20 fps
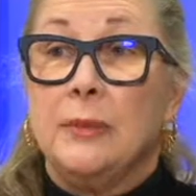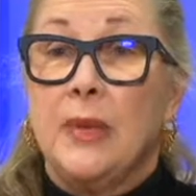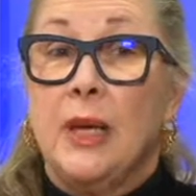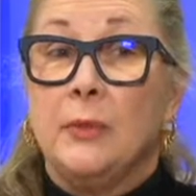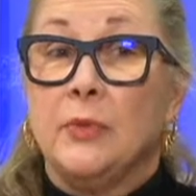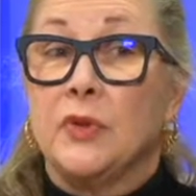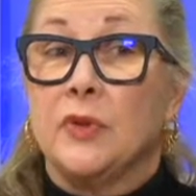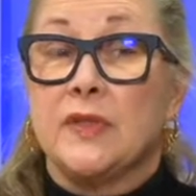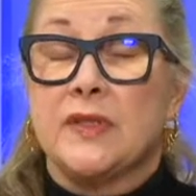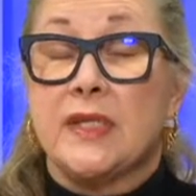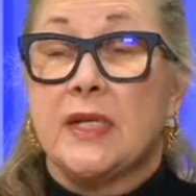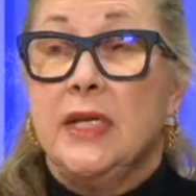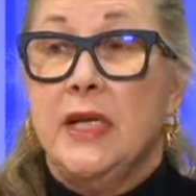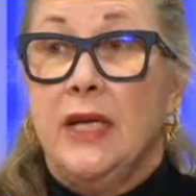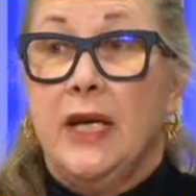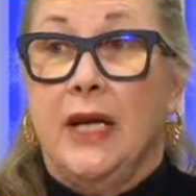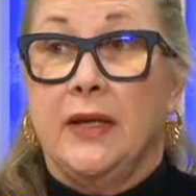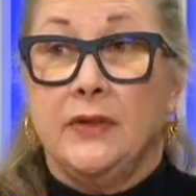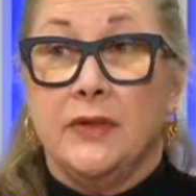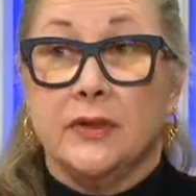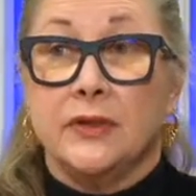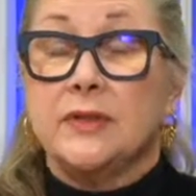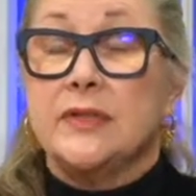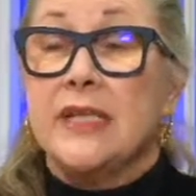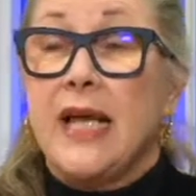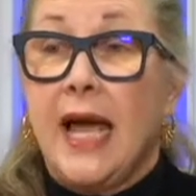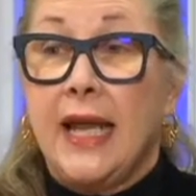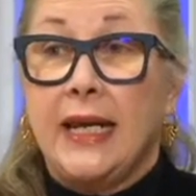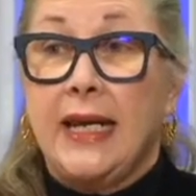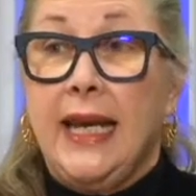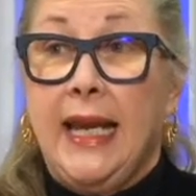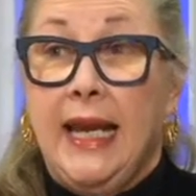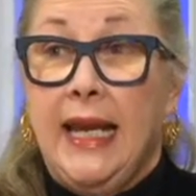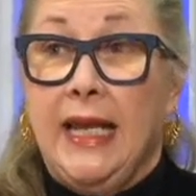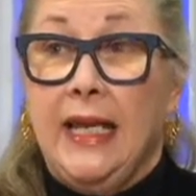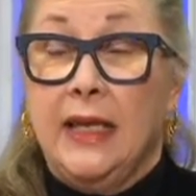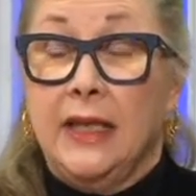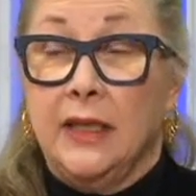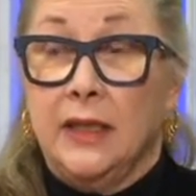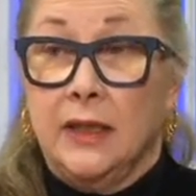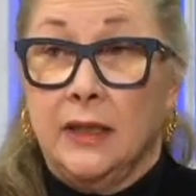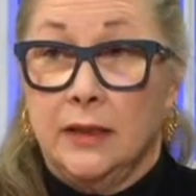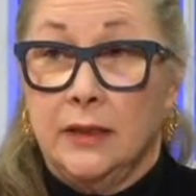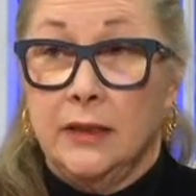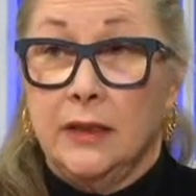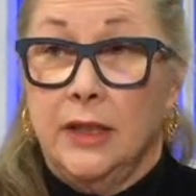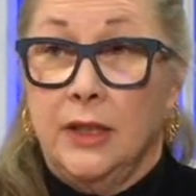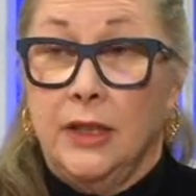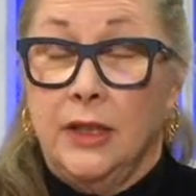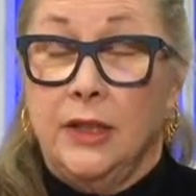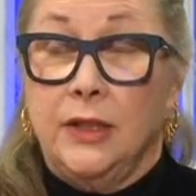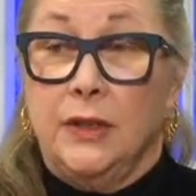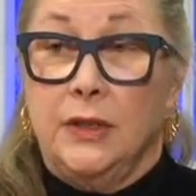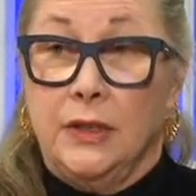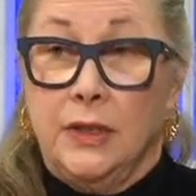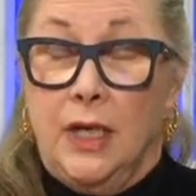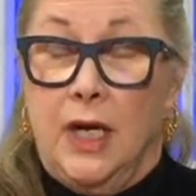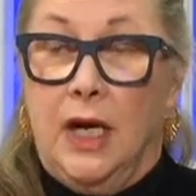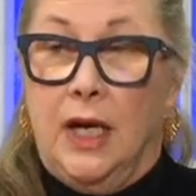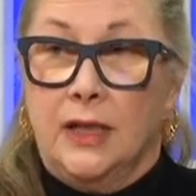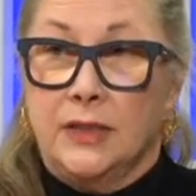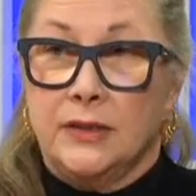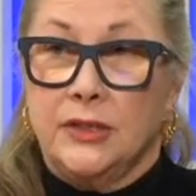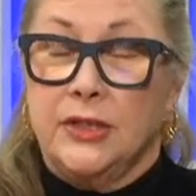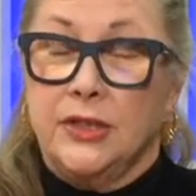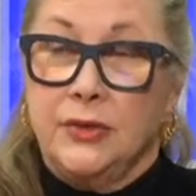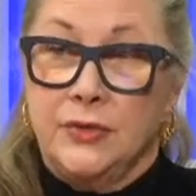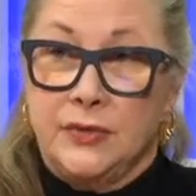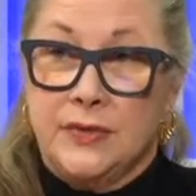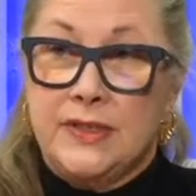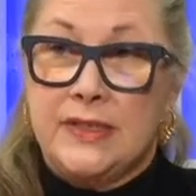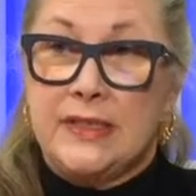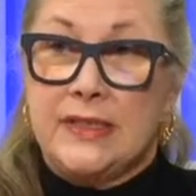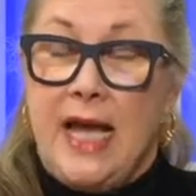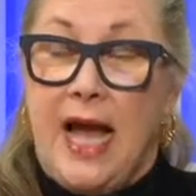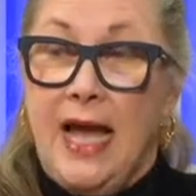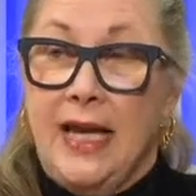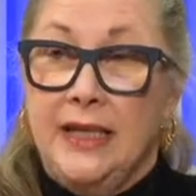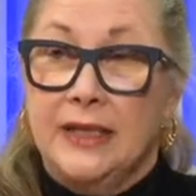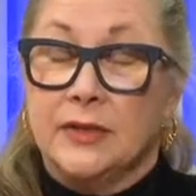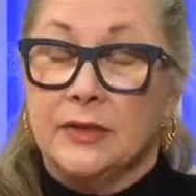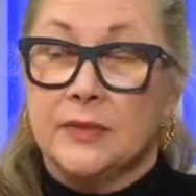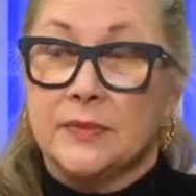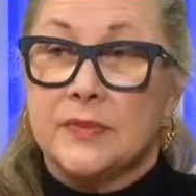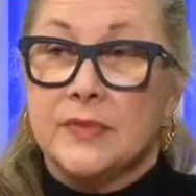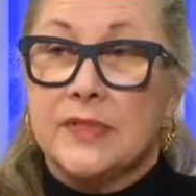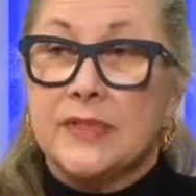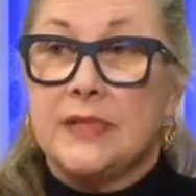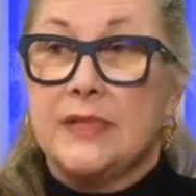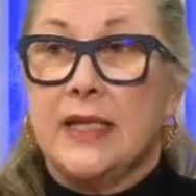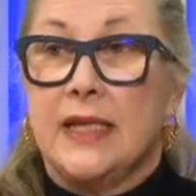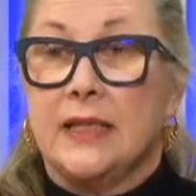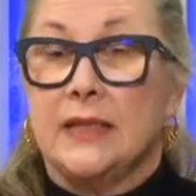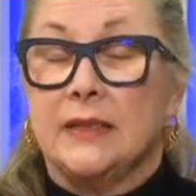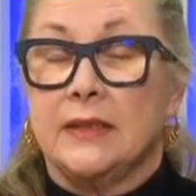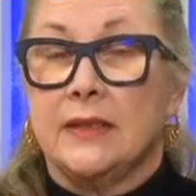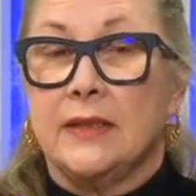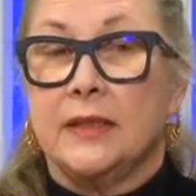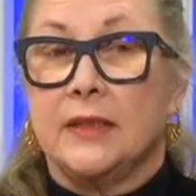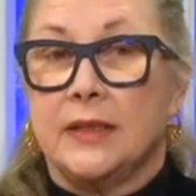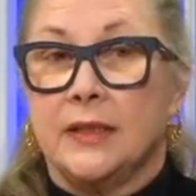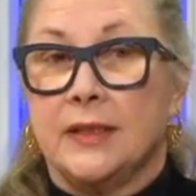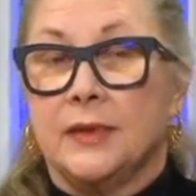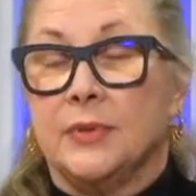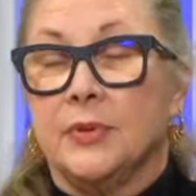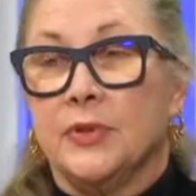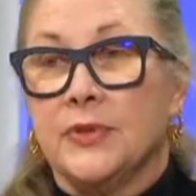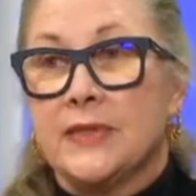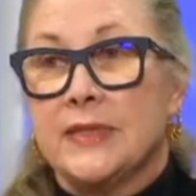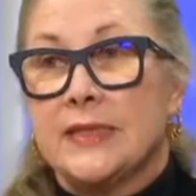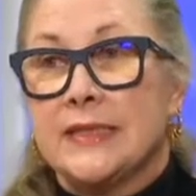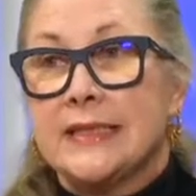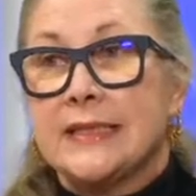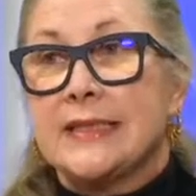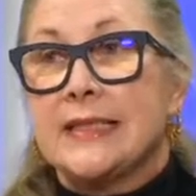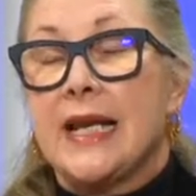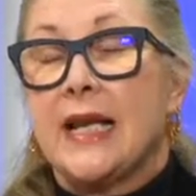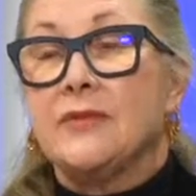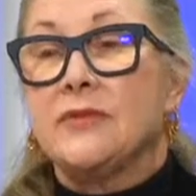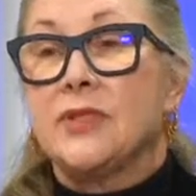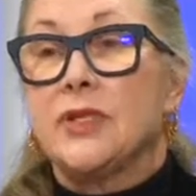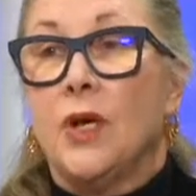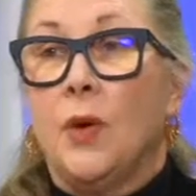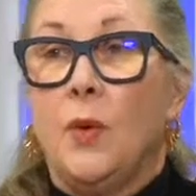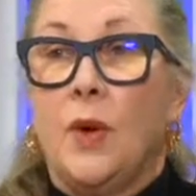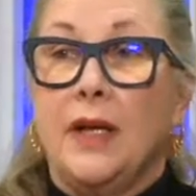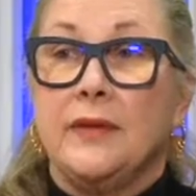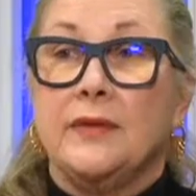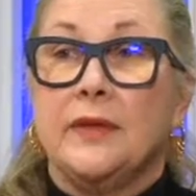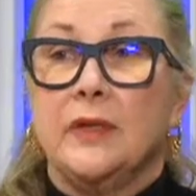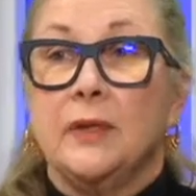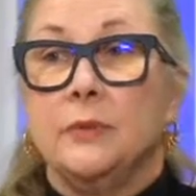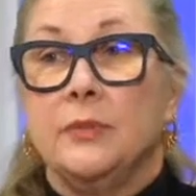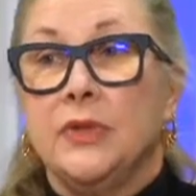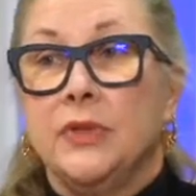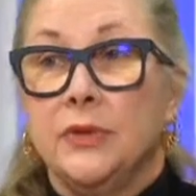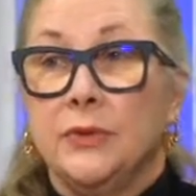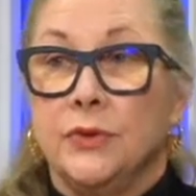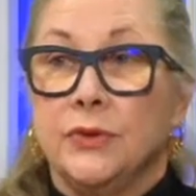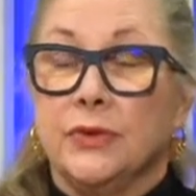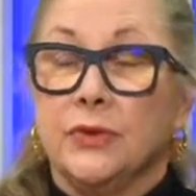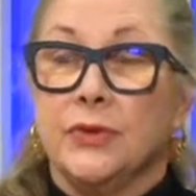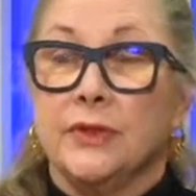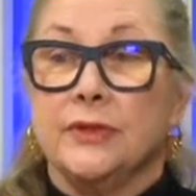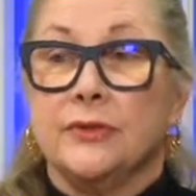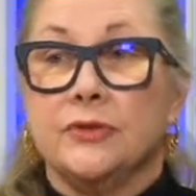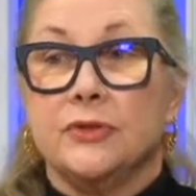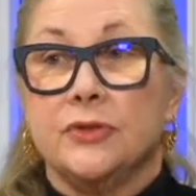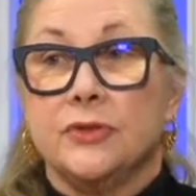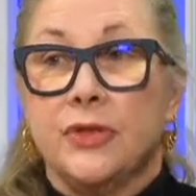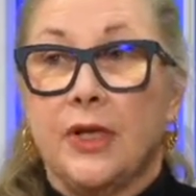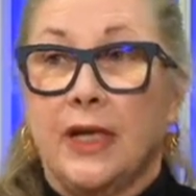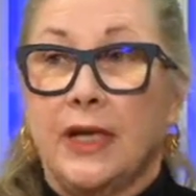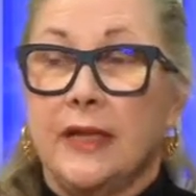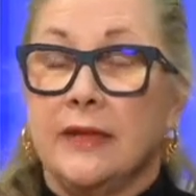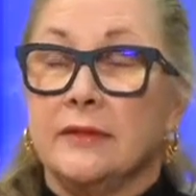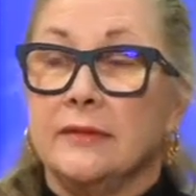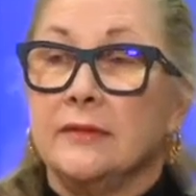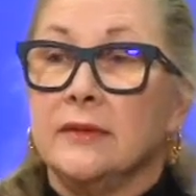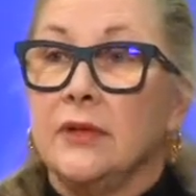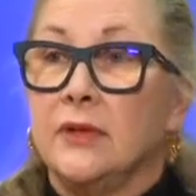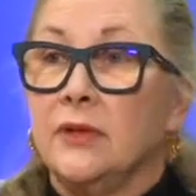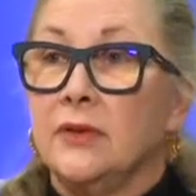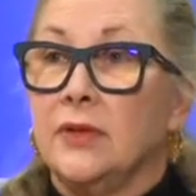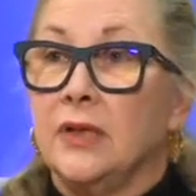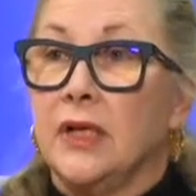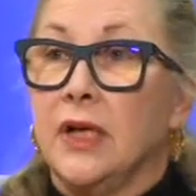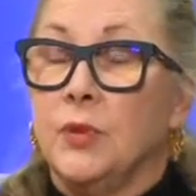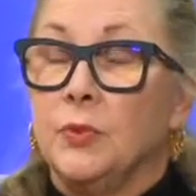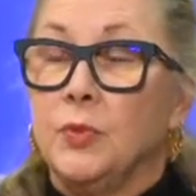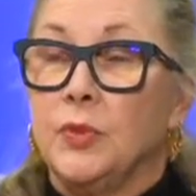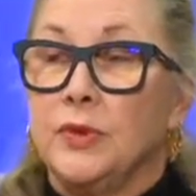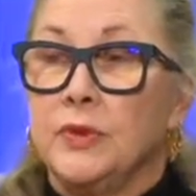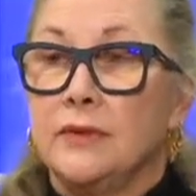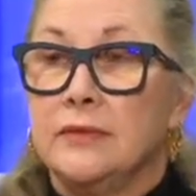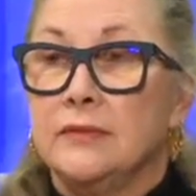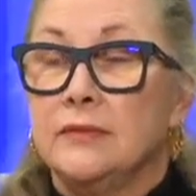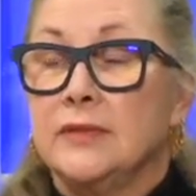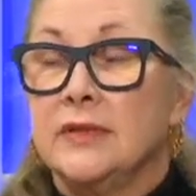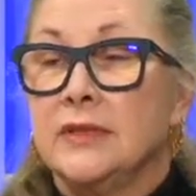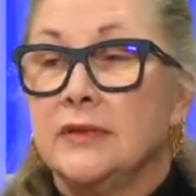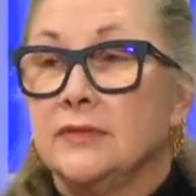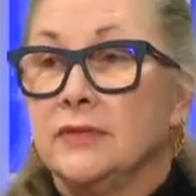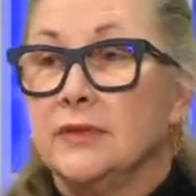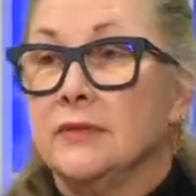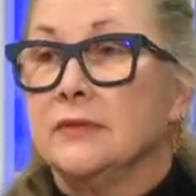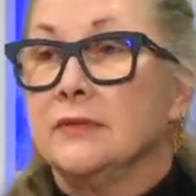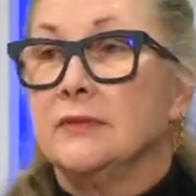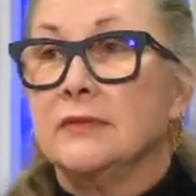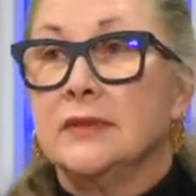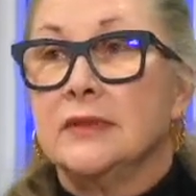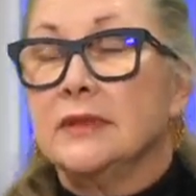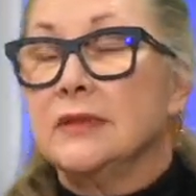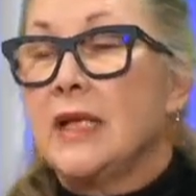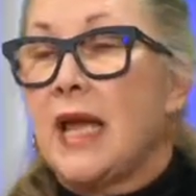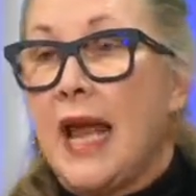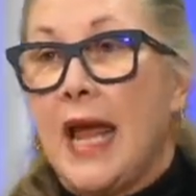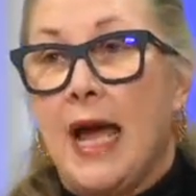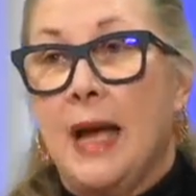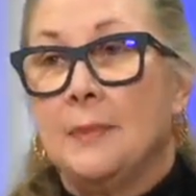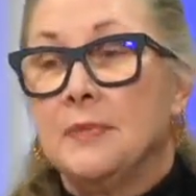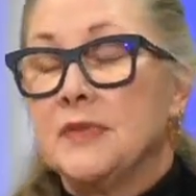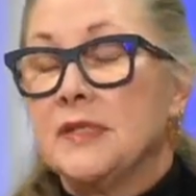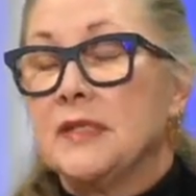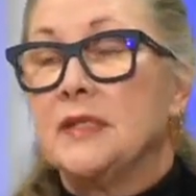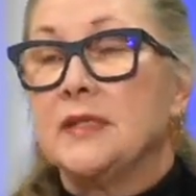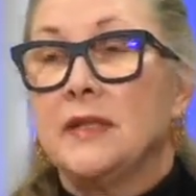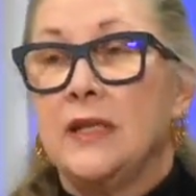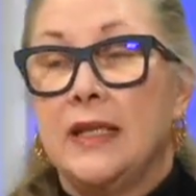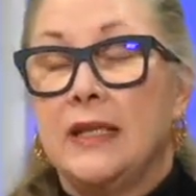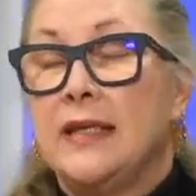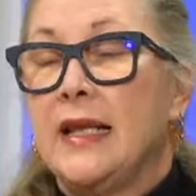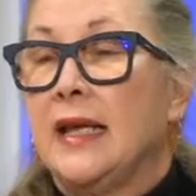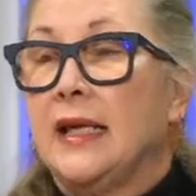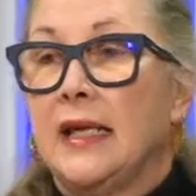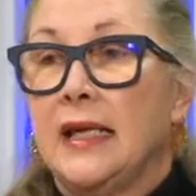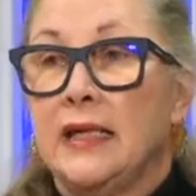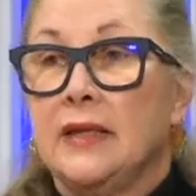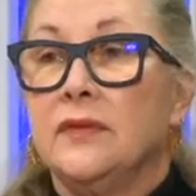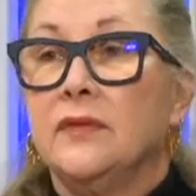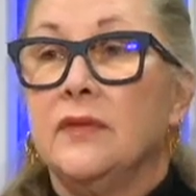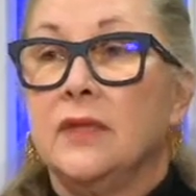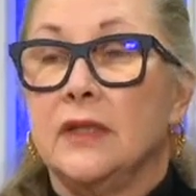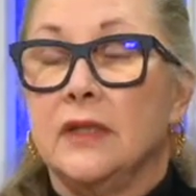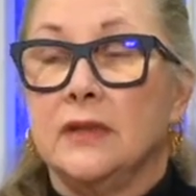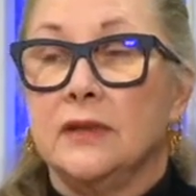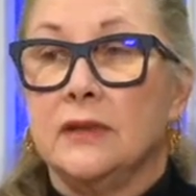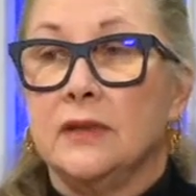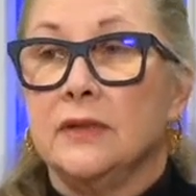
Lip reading: members, and they're dedicated use items that the person doesn't have to go on the computer and try and hook up with different apps and that kind of thing.